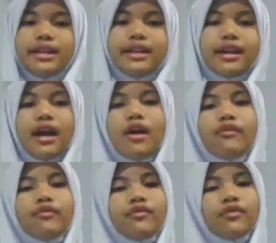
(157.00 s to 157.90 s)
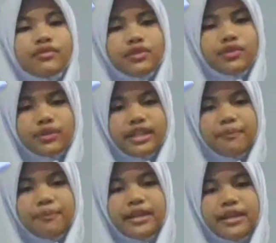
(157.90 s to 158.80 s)
Don't think it as
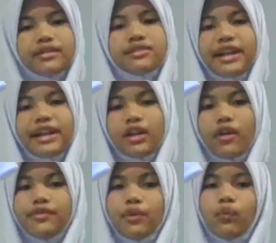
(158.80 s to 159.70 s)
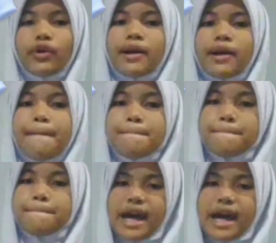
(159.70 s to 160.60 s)
just a number on a
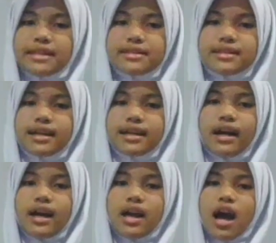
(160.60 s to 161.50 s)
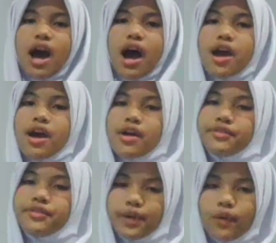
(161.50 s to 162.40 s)
page. Think of it as a
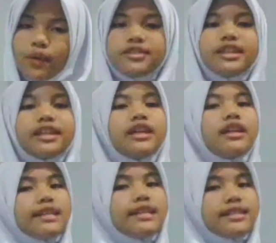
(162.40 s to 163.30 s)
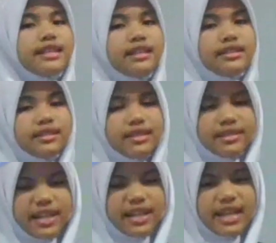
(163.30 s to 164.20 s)
helpful friend that makes
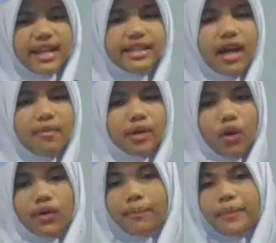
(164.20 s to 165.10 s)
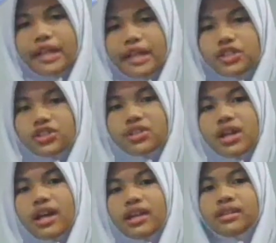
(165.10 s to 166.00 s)
everyday life easier
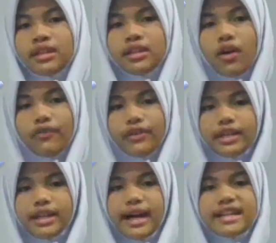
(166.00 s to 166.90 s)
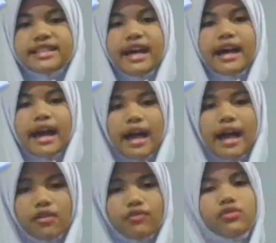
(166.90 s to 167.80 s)
and more fun. Thank
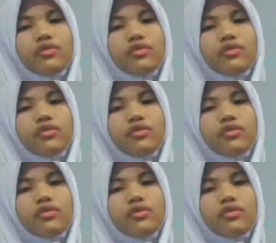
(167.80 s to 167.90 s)
you.